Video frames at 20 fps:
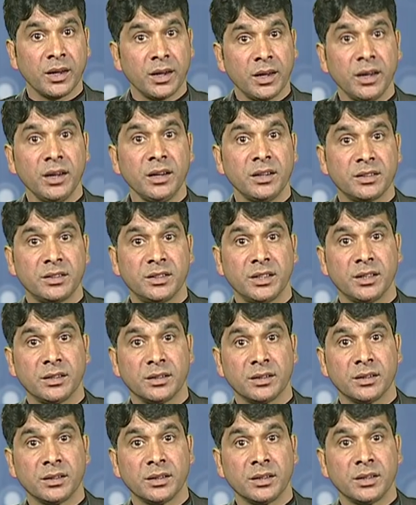and
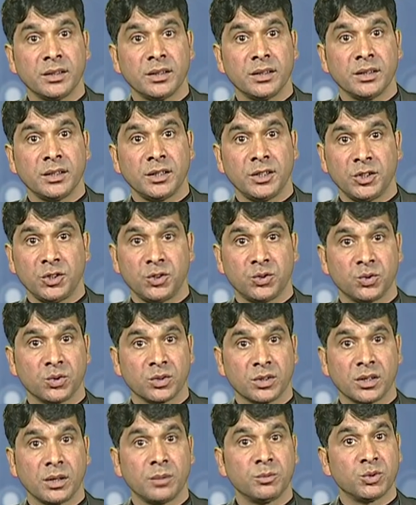then he
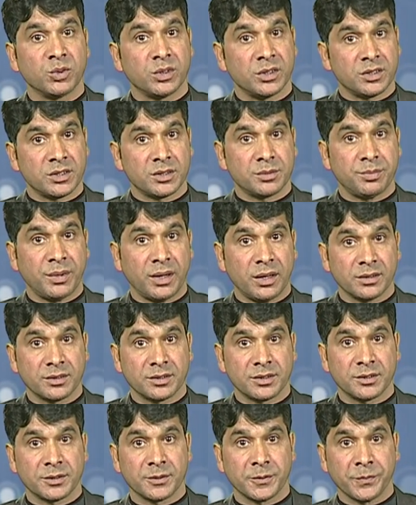should come to its
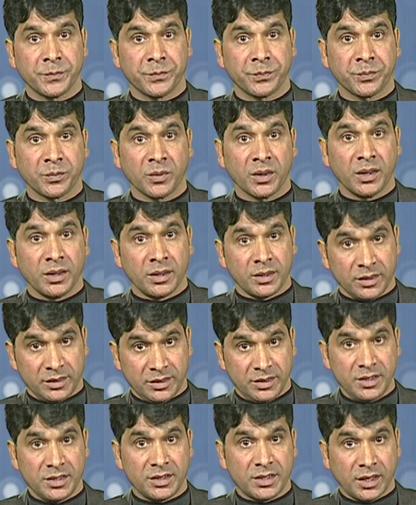parts.
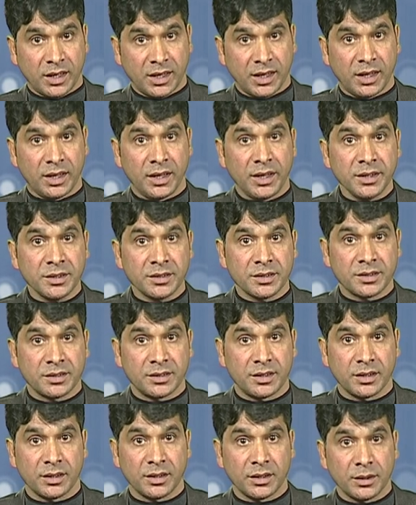This highlights
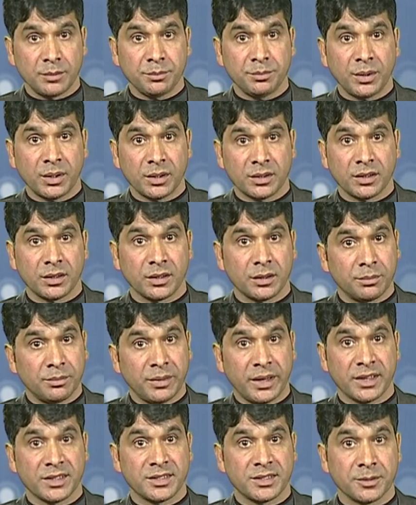the important
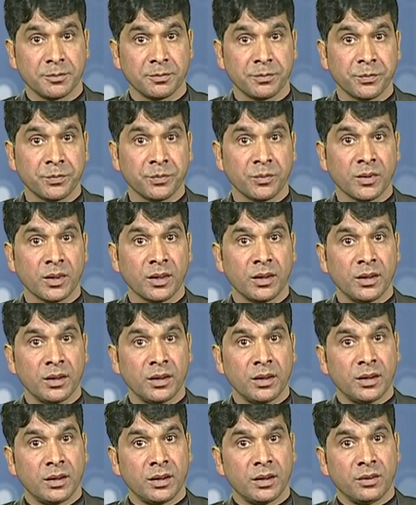maxim
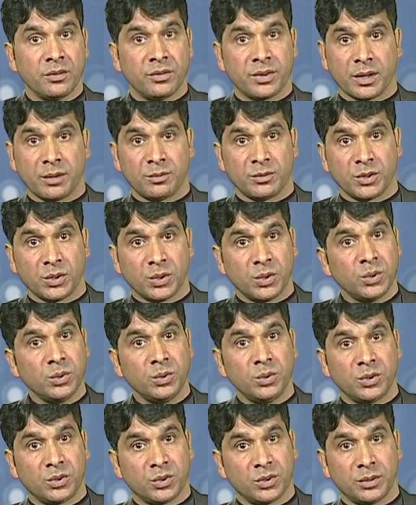from the
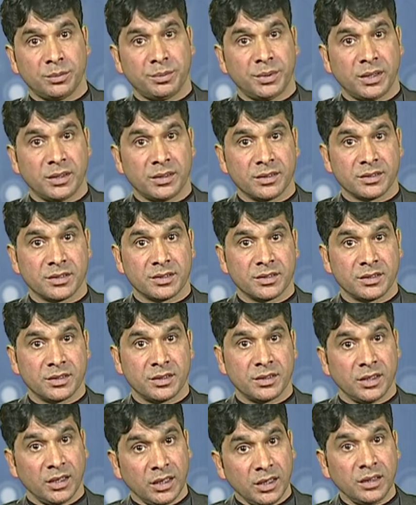whole to the parts
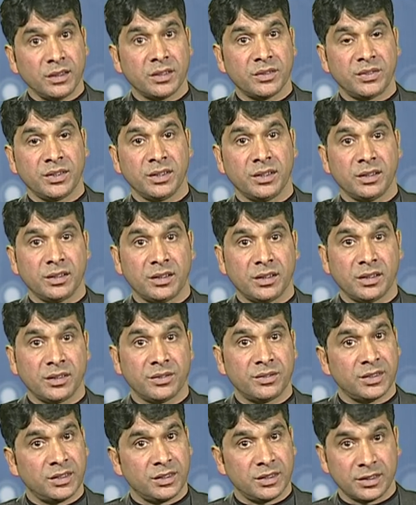in the field of
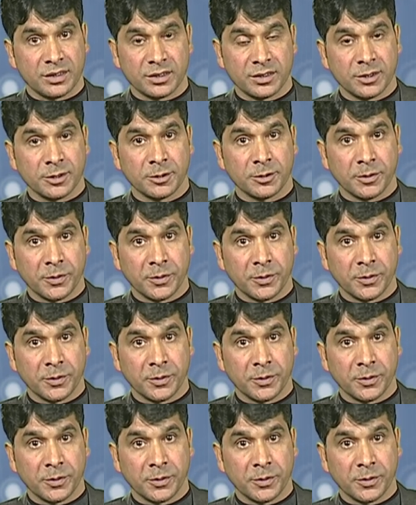learning.